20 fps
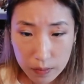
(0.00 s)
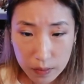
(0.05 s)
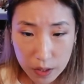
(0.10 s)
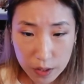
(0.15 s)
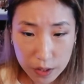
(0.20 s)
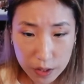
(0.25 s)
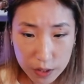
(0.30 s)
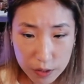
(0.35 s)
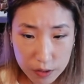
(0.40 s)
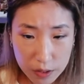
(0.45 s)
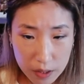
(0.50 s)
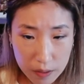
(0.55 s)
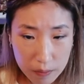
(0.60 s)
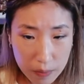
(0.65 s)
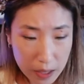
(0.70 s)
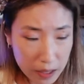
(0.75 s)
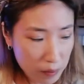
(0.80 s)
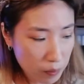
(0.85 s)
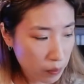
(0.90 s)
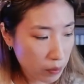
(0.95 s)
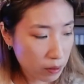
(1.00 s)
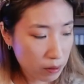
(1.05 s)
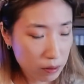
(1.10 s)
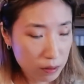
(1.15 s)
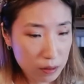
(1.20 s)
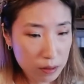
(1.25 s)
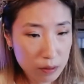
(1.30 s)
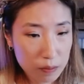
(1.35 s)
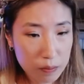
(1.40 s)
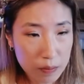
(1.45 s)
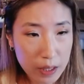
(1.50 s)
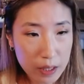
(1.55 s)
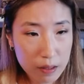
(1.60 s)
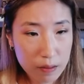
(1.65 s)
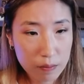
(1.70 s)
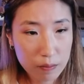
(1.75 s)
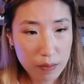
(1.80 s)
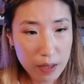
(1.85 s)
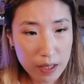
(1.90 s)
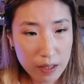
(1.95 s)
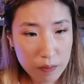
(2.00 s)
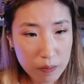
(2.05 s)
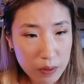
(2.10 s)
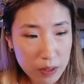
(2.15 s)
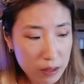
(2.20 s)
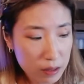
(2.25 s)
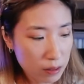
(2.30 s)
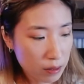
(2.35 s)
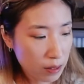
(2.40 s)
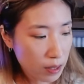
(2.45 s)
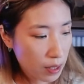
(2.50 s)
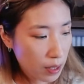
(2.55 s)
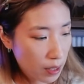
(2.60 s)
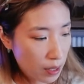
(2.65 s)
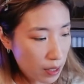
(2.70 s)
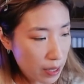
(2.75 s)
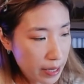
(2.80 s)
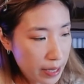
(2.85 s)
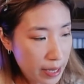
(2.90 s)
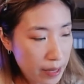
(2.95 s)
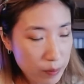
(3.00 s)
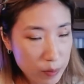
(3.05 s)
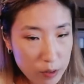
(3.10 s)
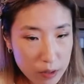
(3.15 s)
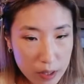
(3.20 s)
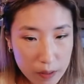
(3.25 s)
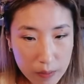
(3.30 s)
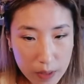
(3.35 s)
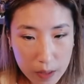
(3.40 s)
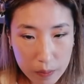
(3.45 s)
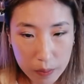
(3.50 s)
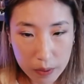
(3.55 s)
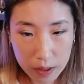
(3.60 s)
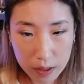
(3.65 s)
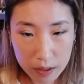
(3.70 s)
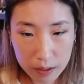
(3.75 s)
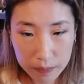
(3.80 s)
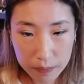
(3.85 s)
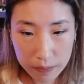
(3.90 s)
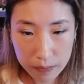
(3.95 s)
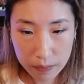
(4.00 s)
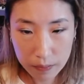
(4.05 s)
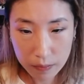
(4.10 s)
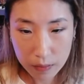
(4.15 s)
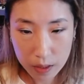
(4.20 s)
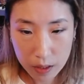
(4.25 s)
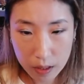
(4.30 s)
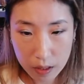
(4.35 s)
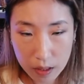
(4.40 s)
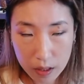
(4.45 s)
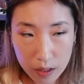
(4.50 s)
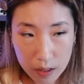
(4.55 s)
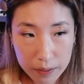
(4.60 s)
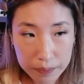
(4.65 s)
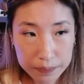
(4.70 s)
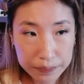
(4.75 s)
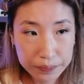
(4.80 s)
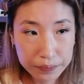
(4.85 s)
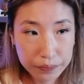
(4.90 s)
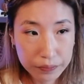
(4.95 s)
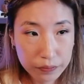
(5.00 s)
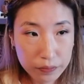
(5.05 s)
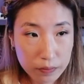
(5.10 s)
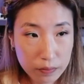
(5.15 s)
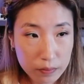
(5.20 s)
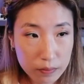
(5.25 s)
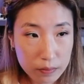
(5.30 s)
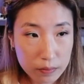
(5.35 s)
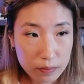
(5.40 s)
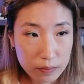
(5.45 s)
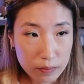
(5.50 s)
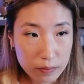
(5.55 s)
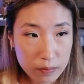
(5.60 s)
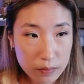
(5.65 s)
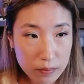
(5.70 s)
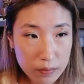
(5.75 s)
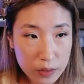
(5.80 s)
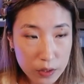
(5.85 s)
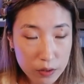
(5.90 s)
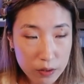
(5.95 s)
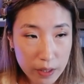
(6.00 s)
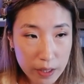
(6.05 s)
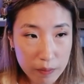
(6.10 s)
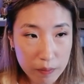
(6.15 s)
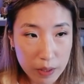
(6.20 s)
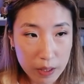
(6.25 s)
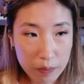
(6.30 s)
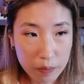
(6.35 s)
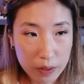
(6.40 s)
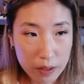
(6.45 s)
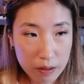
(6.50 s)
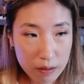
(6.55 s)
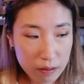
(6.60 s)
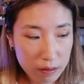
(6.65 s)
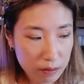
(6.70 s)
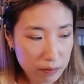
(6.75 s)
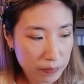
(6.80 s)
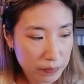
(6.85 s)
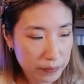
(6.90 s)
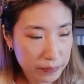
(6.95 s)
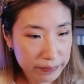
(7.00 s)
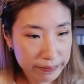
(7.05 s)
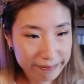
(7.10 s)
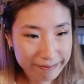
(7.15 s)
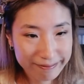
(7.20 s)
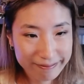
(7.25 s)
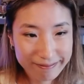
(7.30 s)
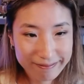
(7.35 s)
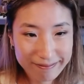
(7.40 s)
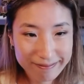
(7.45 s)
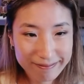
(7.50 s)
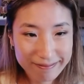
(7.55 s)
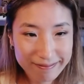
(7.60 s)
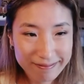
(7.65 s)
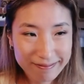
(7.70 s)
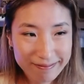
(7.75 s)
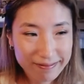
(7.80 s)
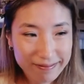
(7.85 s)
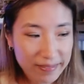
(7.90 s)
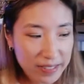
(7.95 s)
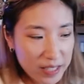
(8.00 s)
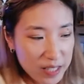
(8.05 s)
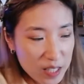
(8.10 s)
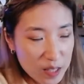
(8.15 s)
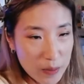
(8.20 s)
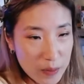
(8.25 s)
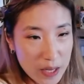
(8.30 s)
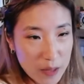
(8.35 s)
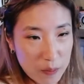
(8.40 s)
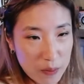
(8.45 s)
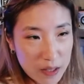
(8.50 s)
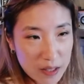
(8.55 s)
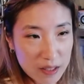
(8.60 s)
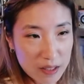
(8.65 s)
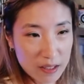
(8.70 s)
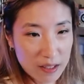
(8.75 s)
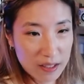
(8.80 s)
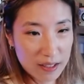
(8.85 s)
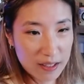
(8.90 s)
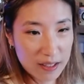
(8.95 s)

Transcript: Are you using Mike Bean? Mike Mike Bean? I am using Mike Bean. Um, do you like Mike Bean? This is Mike Bean.